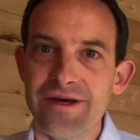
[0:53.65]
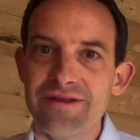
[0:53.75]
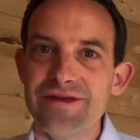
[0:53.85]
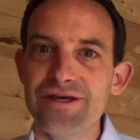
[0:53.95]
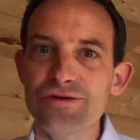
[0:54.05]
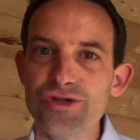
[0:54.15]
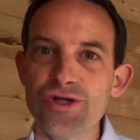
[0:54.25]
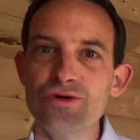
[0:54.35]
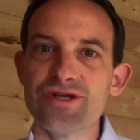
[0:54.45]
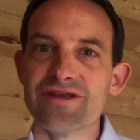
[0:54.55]
that you
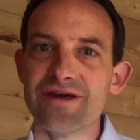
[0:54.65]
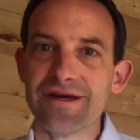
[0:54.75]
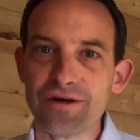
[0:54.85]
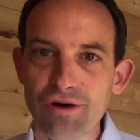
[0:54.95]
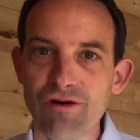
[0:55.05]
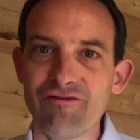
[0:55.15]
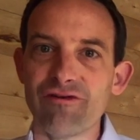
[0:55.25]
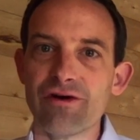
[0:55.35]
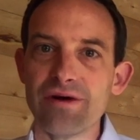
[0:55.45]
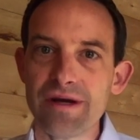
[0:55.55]
choose to think
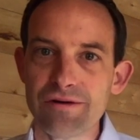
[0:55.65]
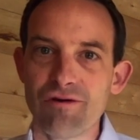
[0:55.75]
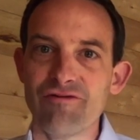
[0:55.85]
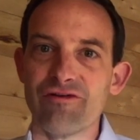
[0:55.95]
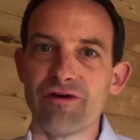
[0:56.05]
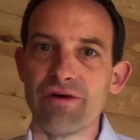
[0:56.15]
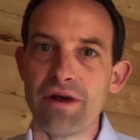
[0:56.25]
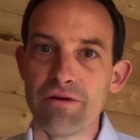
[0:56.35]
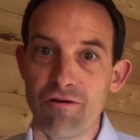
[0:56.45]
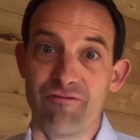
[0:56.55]
over and over
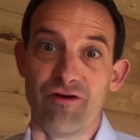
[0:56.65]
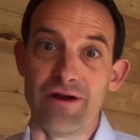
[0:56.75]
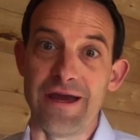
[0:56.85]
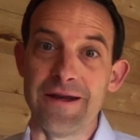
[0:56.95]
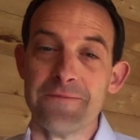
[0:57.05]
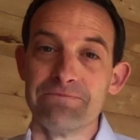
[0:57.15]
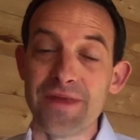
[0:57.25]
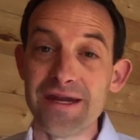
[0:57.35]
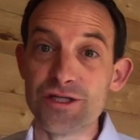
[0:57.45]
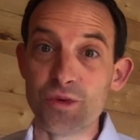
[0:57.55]
and over again.
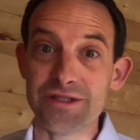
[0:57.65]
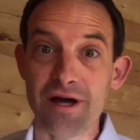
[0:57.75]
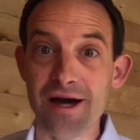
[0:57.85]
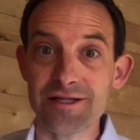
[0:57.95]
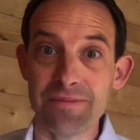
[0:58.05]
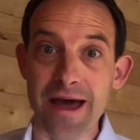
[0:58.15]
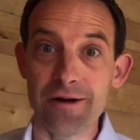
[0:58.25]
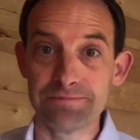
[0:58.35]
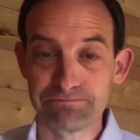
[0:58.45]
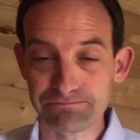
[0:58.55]
And as we talked
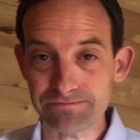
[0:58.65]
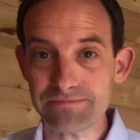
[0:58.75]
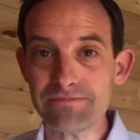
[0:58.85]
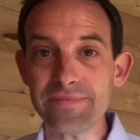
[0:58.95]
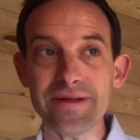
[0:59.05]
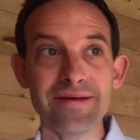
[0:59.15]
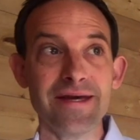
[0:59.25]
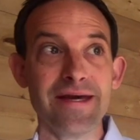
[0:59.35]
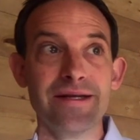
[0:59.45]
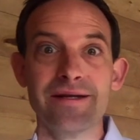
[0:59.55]
about
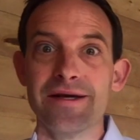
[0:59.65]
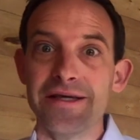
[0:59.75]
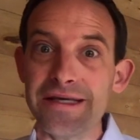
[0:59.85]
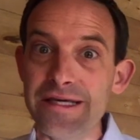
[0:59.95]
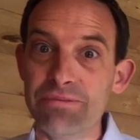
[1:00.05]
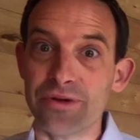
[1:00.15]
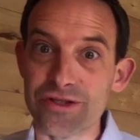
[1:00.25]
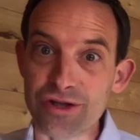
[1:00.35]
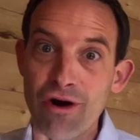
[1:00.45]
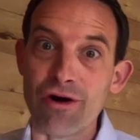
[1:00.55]
in E
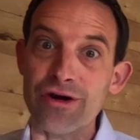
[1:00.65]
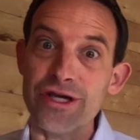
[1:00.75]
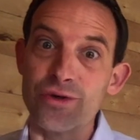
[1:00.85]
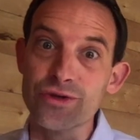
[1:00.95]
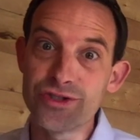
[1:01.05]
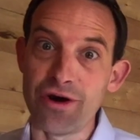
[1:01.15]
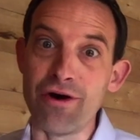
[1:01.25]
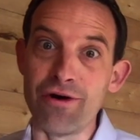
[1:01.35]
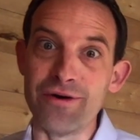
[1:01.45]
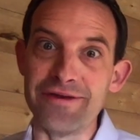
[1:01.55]
plus R equals
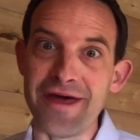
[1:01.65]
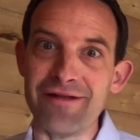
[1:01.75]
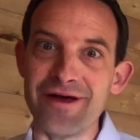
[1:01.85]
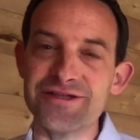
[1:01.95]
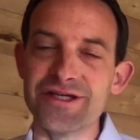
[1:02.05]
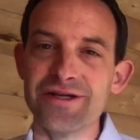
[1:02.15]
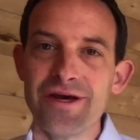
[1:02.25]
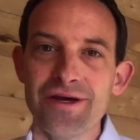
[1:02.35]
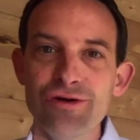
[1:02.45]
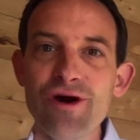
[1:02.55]
O in that lesson,
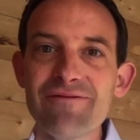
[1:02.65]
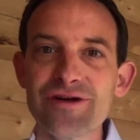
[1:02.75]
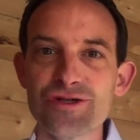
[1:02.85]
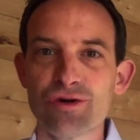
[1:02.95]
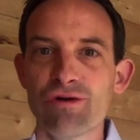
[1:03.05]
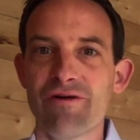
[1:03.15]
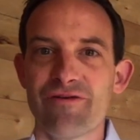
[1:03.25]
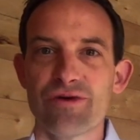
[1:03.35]
you have control over the